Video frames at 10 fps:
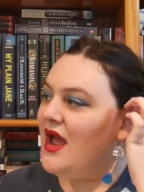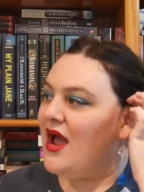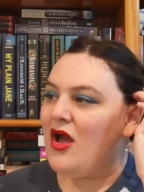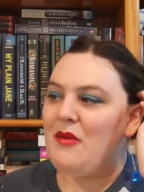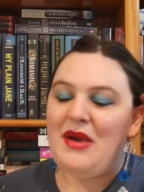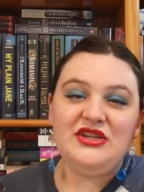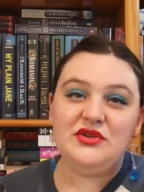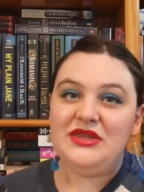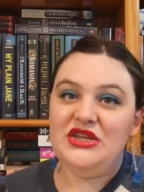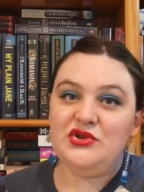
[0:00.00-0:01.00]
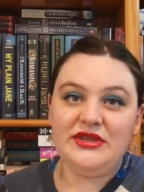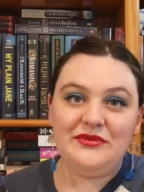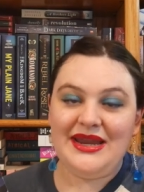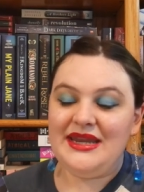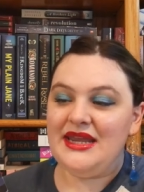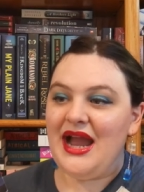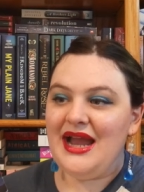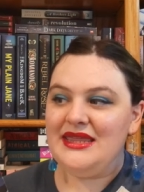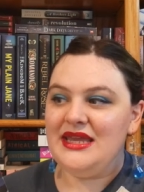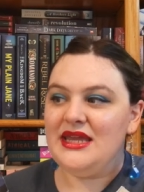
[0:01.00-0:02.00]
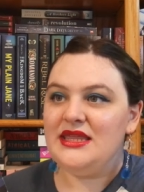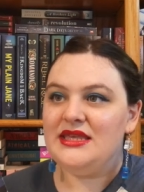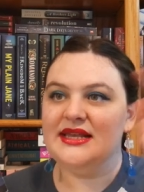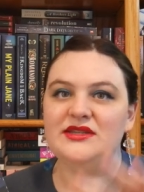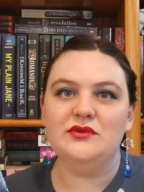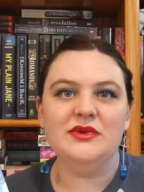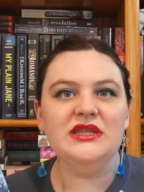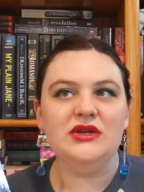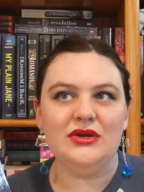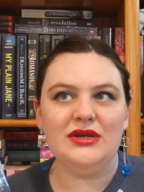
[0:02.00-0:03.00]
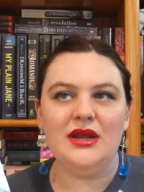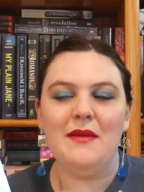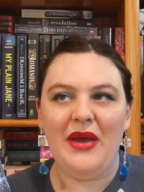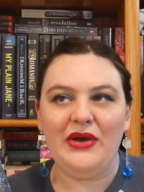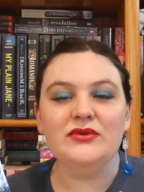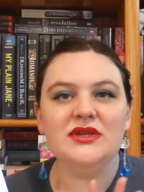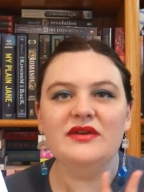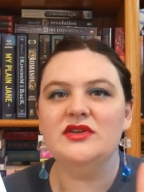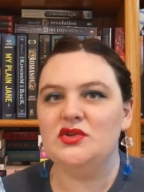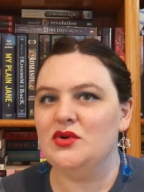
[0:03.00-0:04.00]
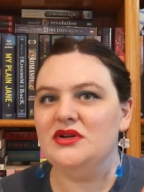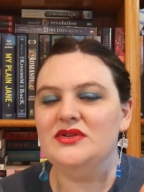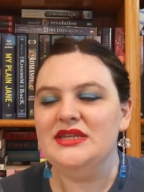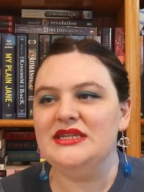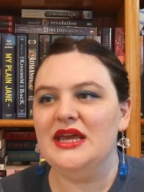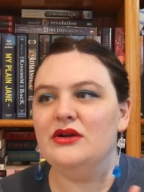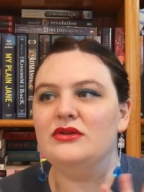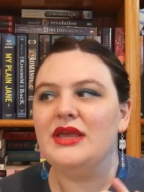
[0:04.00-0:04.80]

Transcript: Um, I just really enjoy the writing. I think this has a really good amount of historical detail.